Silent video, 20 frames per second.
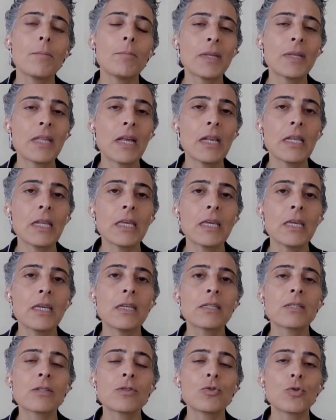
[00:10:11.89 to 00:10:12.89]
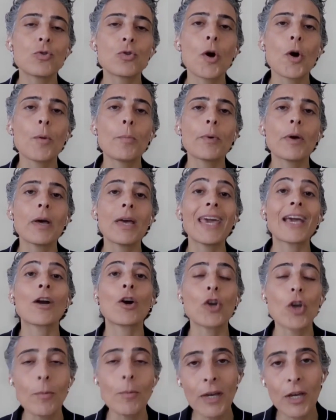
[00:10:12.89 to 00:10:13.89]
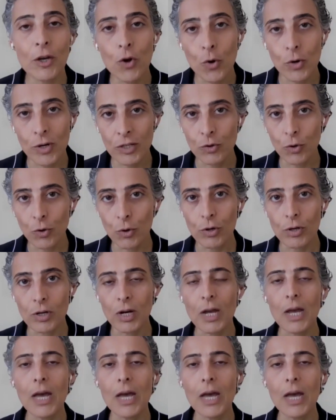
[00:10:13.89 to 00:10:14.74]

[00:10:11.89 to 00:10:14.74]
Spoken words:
Middle East, Europe economic corridor.